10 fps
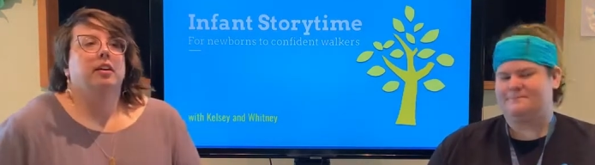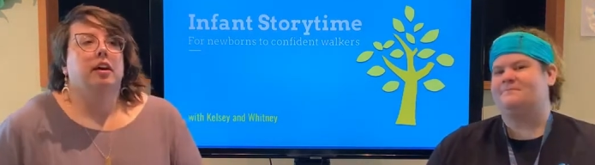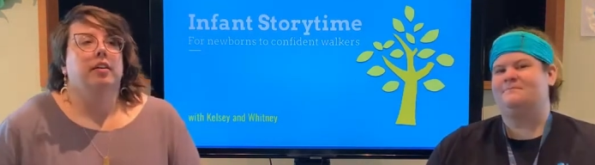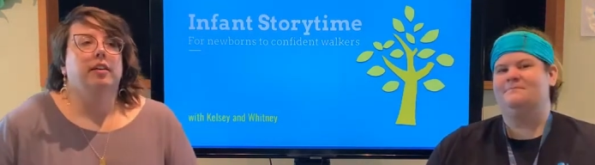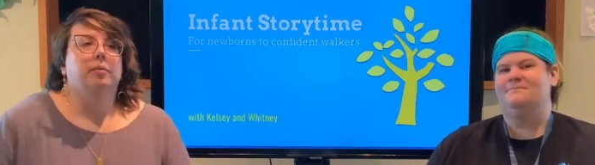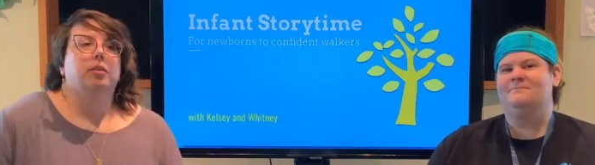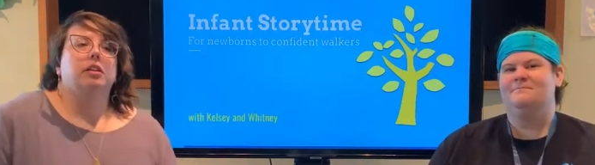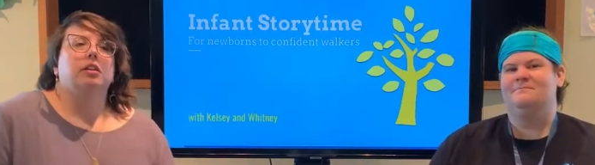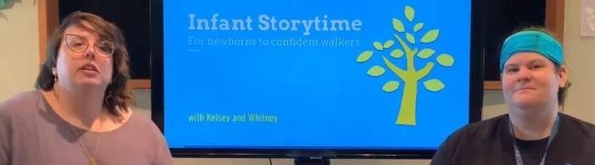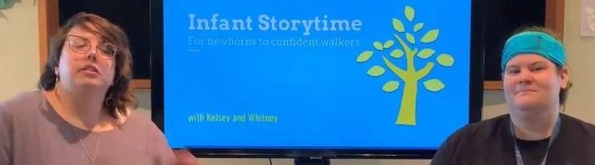Speaker 1: All right, we're
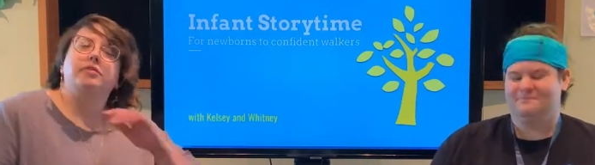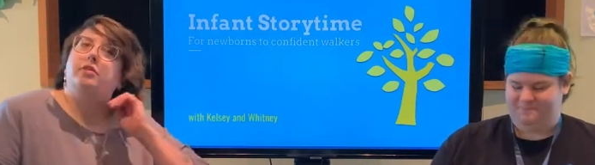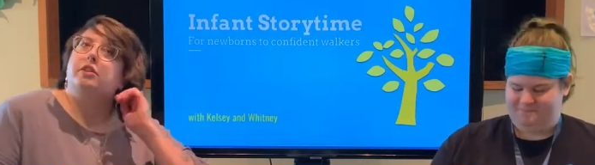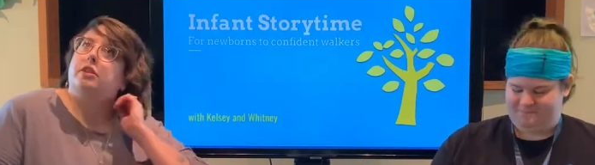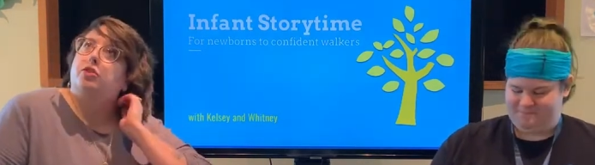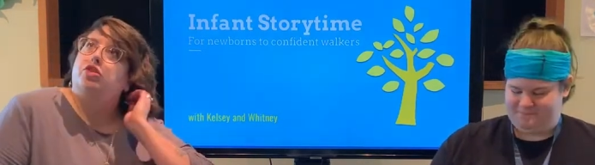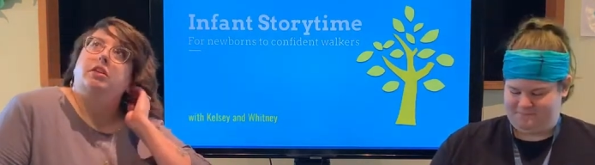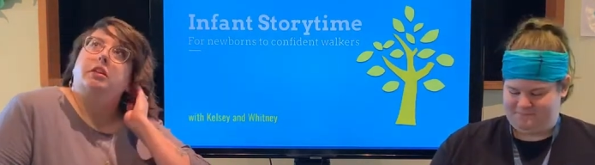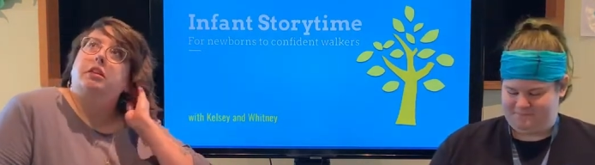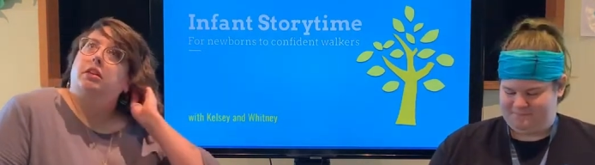gonna listen for the
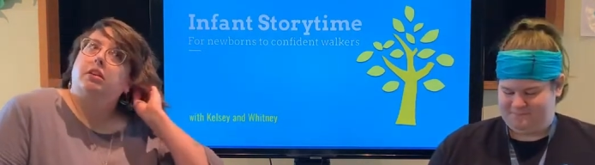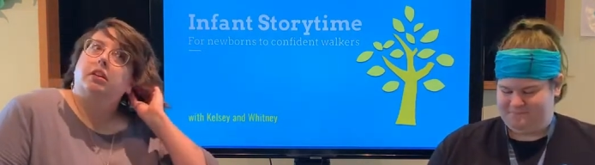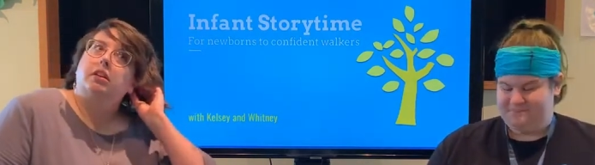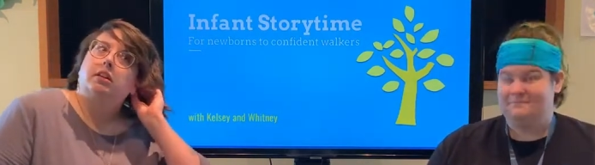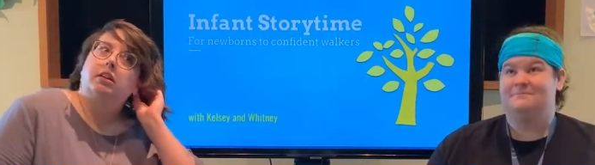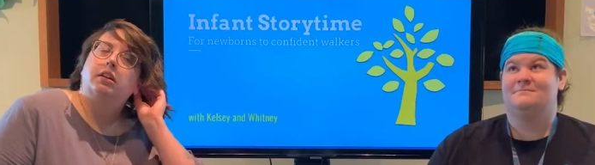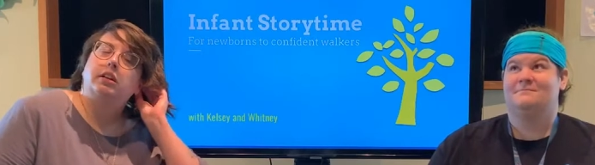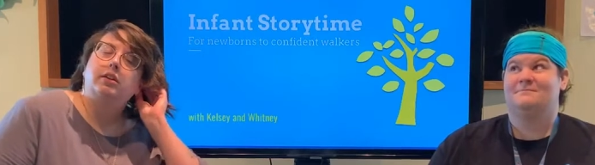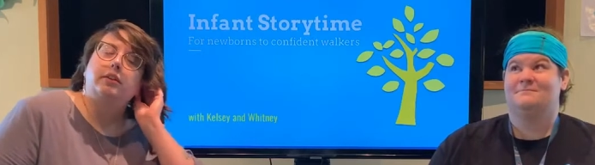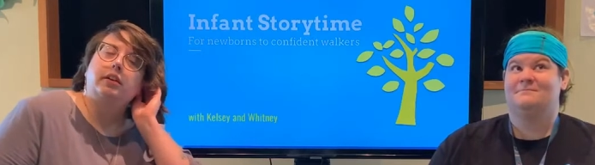ocean.
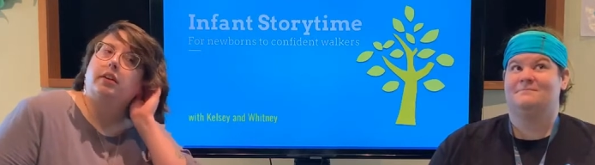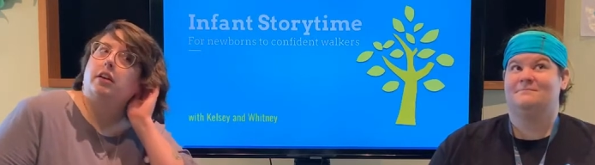Can you hear